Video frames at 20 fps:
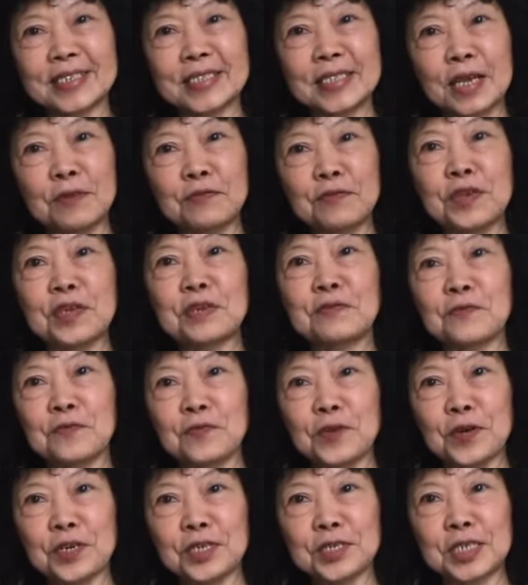They
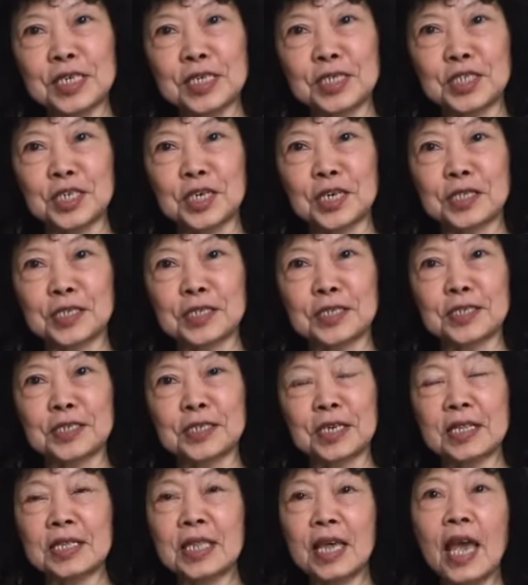reinforce each
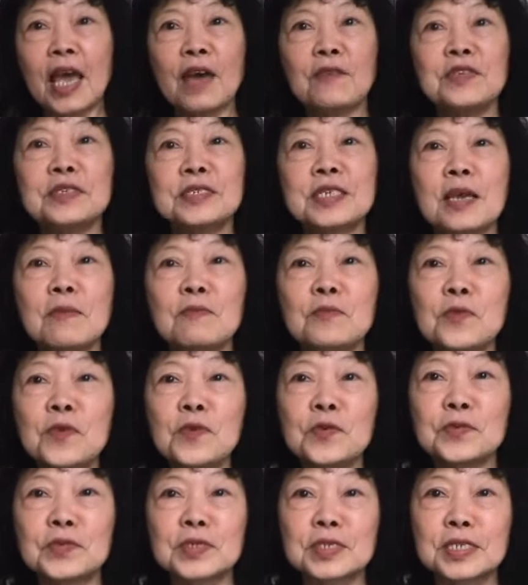other, and they have the same
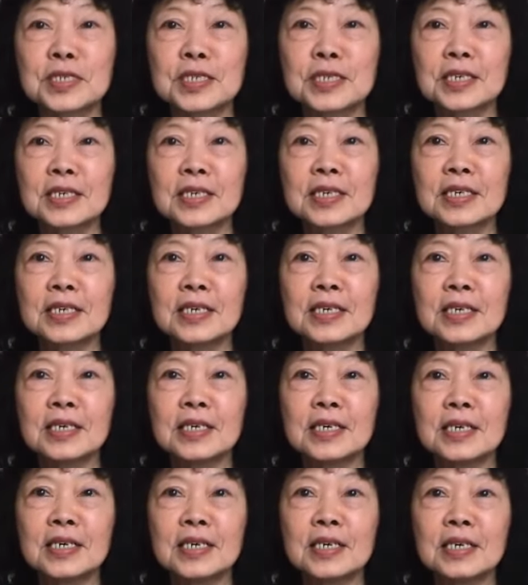roots,
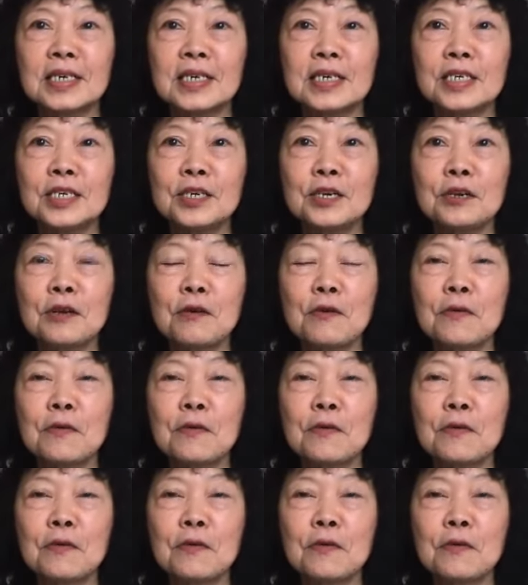you